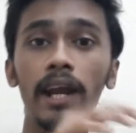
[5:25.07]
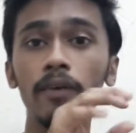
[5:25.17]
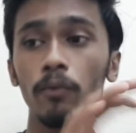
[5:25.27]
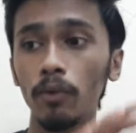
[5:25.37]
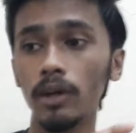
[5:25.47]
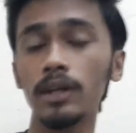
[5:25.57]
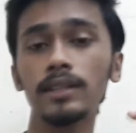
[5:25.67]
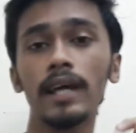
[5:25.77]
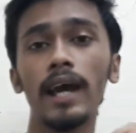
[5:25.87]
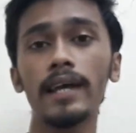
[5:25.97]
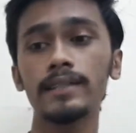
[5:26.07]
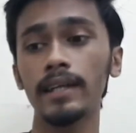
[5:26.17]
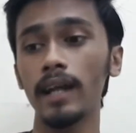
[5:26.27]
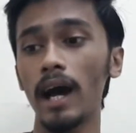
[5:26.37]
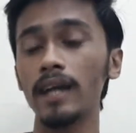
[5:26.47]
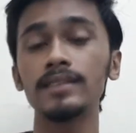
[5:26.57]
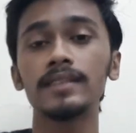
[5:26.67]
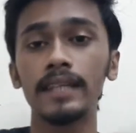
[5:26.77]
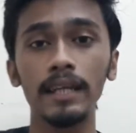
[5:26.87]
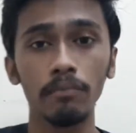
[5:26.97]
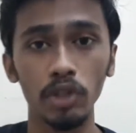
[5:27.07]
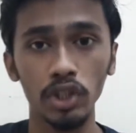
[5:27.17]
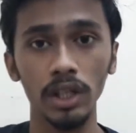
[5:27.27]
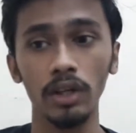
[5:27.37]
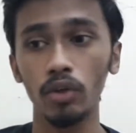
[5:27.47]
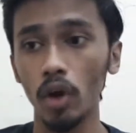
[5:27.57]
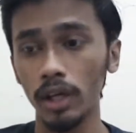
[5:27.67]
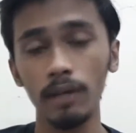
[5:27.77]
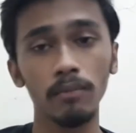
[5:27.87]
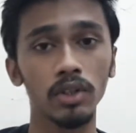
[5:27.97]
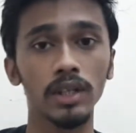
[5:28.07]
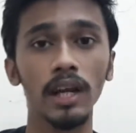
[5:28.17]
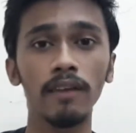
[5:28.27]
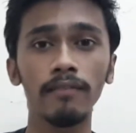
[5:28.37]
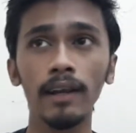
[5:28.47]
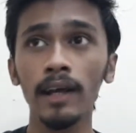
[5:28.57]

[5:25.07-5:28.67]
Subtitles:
It works as an answering machine, talking machine. It will